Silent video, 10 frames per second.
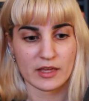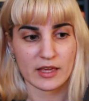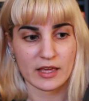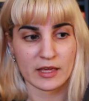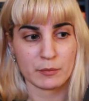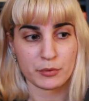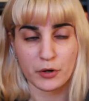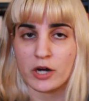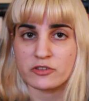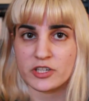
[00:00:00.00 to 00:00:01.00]
a
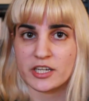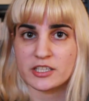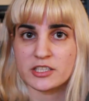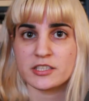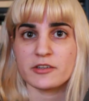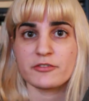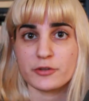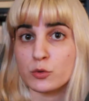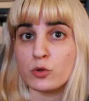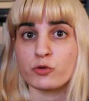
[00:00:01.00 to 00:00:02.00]
project
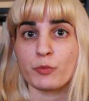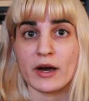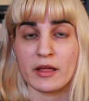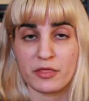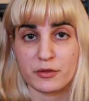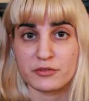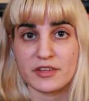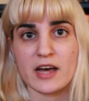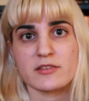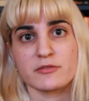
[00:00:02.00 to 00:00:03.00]
fueled by
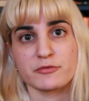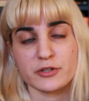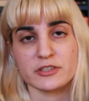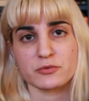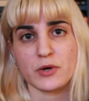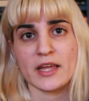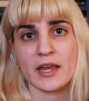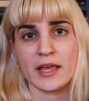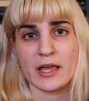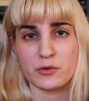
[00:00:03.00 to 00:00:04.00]
enthusiasm for his
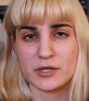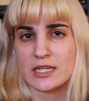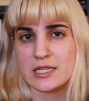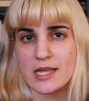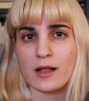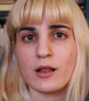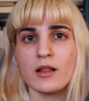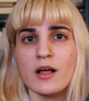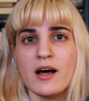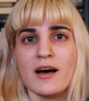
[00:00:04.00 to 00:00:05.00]
writing, and you can
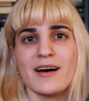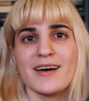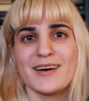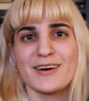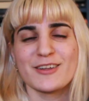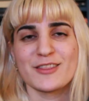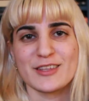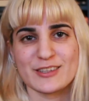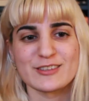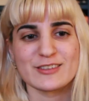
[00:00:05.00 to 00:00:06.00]
tell
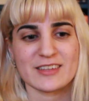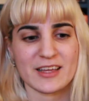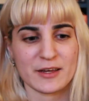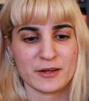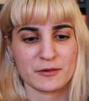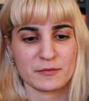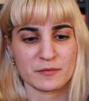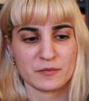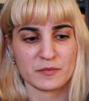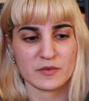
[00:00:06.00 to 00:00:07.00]
this
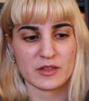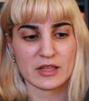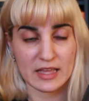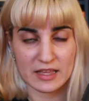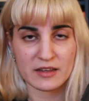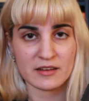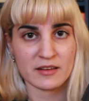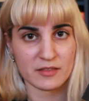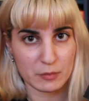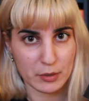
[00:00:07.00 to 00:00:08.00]

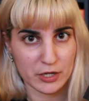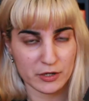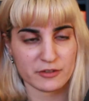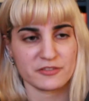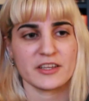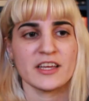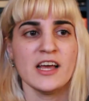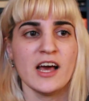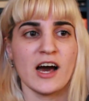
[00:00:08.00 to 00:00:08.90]
in the biography,